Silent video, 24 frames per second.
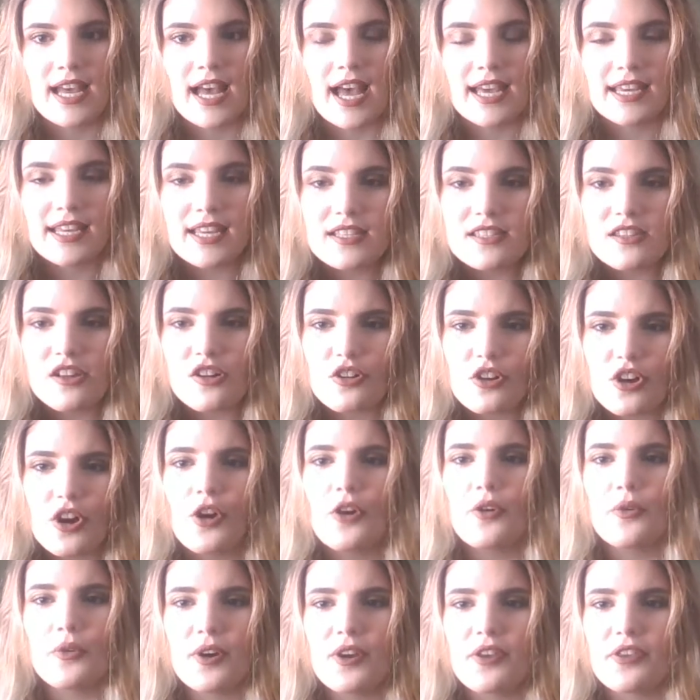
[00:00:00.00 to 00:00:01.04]
I guess I'll
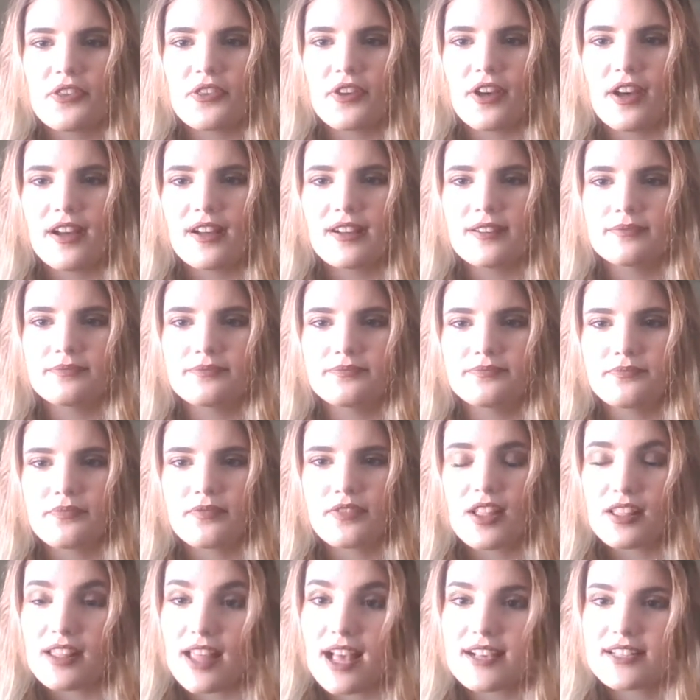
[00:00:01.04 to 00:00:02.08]
go with um,
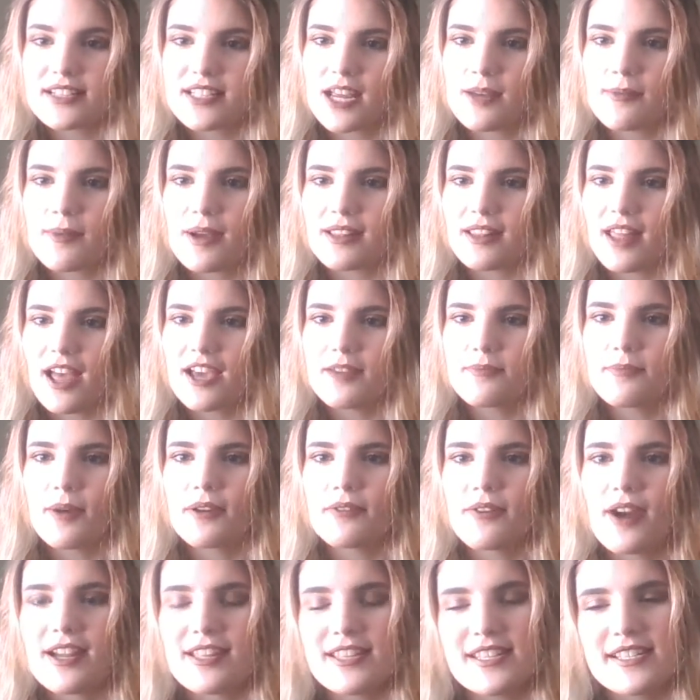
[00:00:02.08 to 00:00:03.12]
The Last Time I Lied by
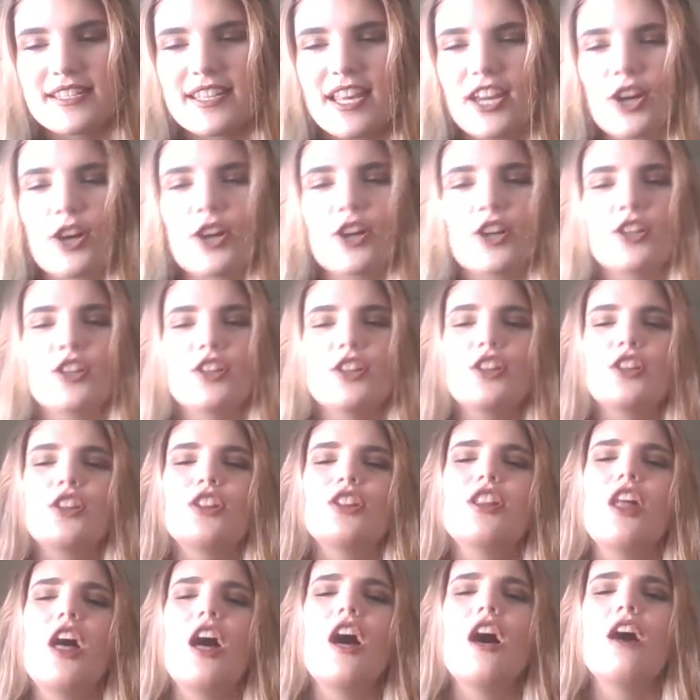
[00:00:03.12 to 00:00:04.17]
Riley Sager.
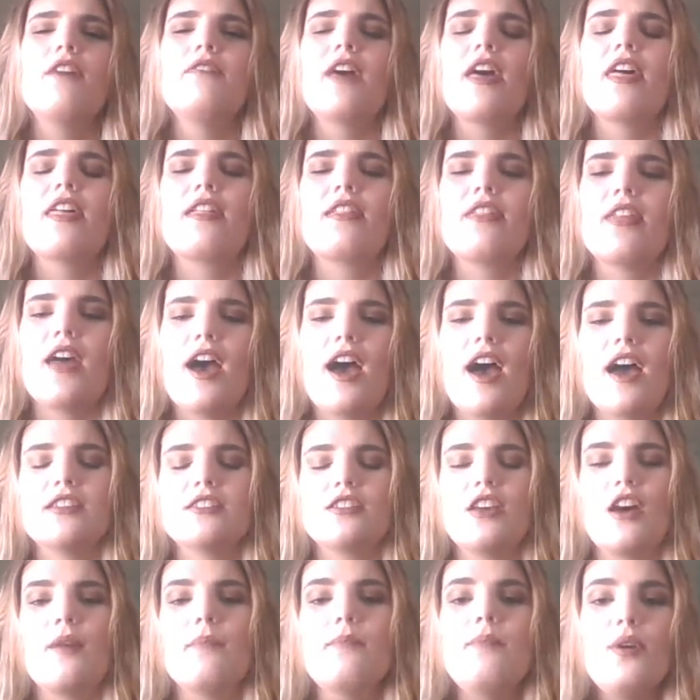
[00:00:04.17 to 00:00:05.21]
Love that
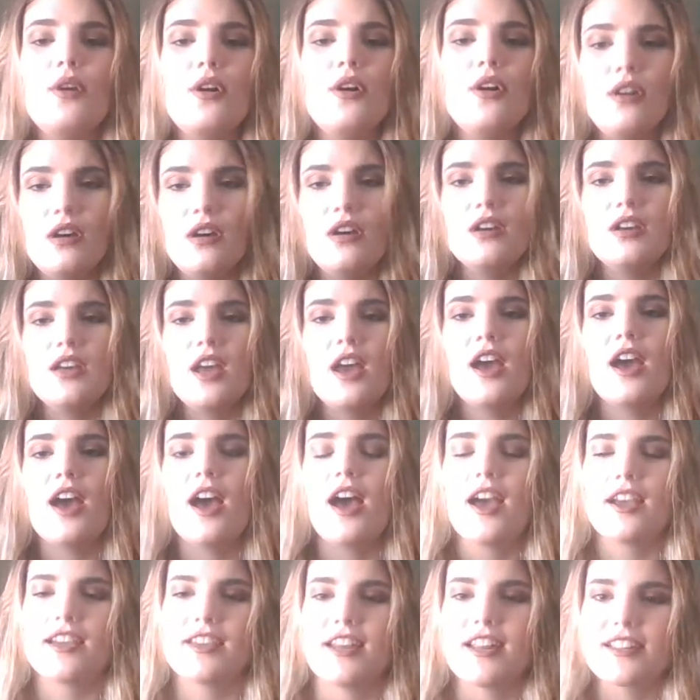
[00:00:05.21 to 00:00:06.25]
book.
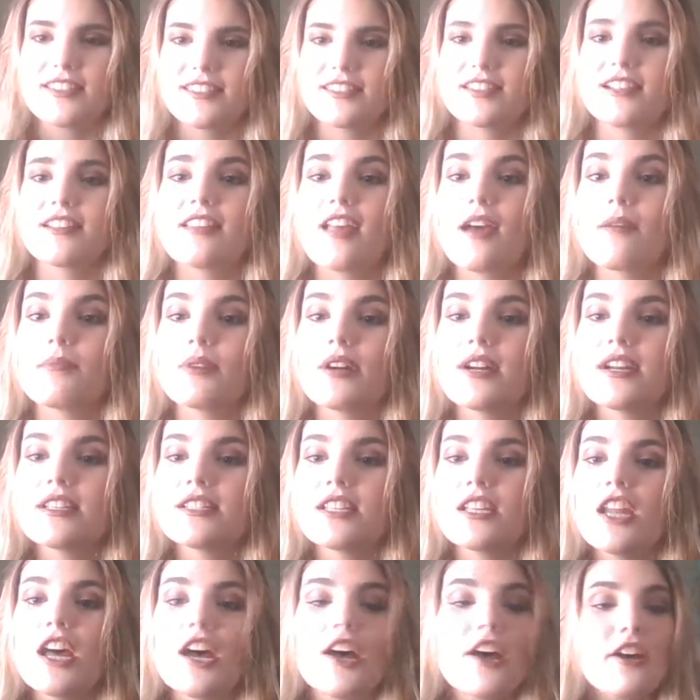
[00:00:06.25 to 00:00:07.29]
I cannot sing that praise
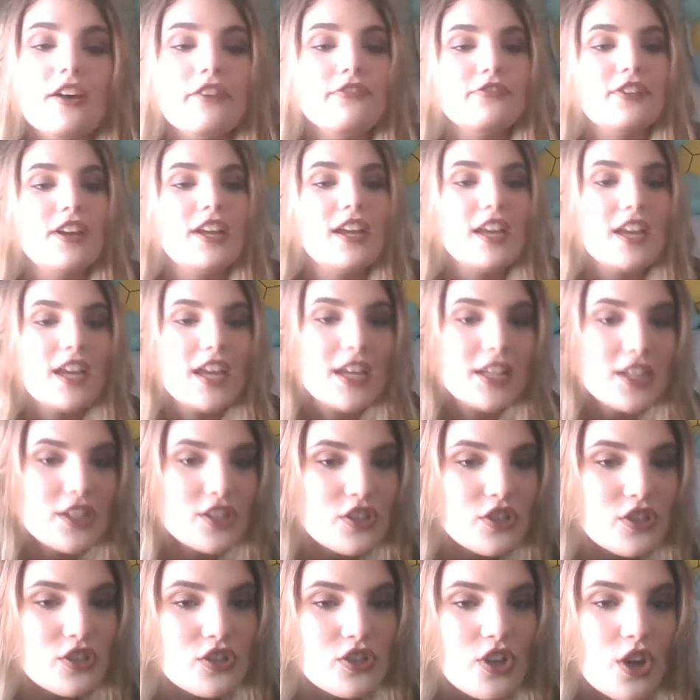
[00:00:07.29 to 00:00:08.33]
enough. It
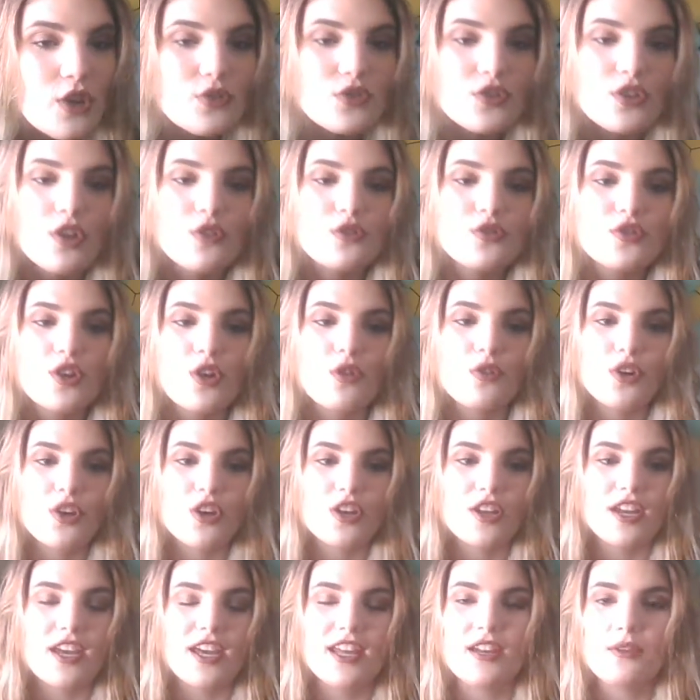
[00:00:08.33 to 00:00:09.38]
is so, so, so
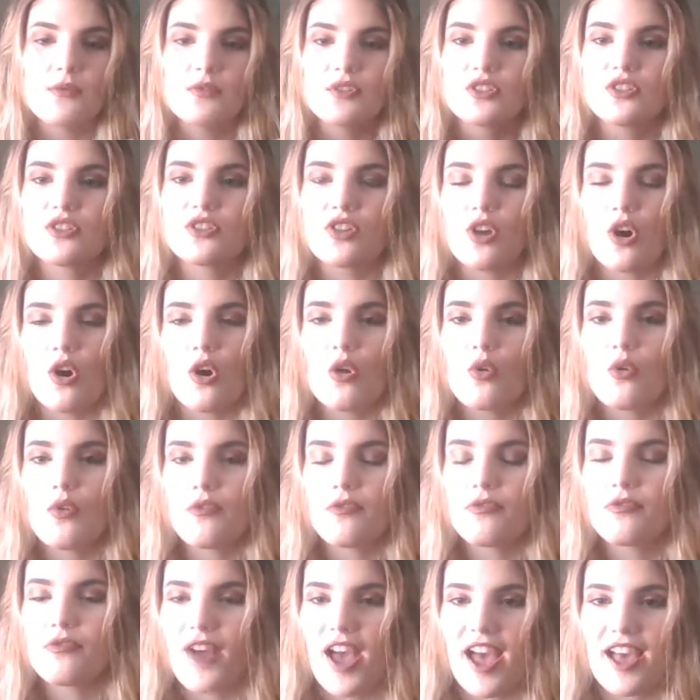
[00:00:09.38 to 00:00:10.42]
good, and it was
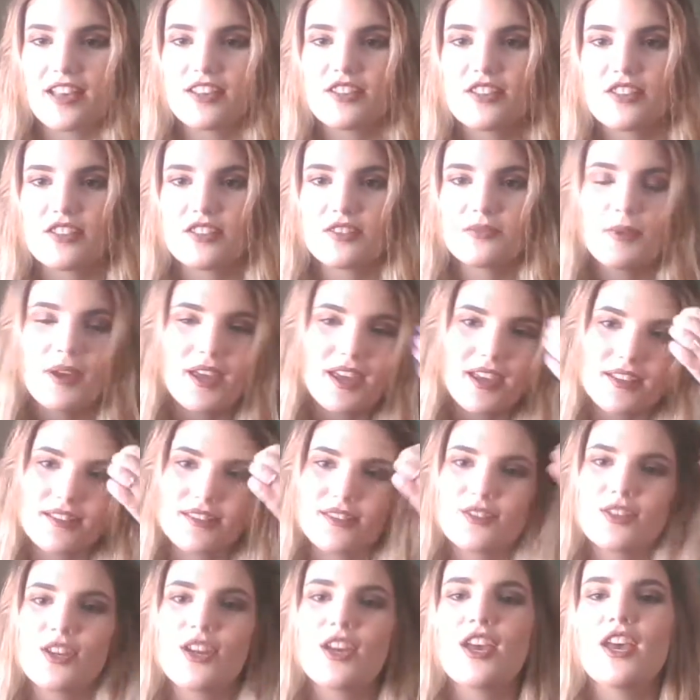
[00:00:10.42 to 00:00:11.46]
so
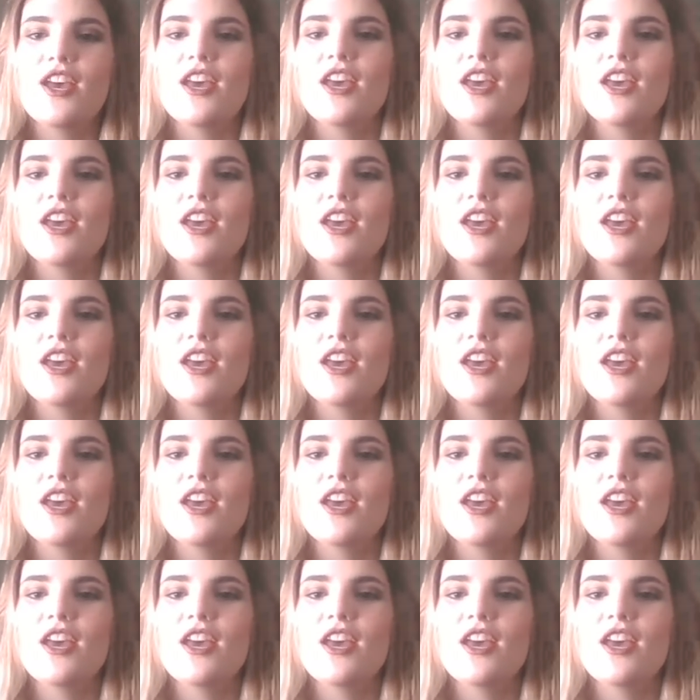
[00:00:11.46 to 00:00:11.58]
fast-paced.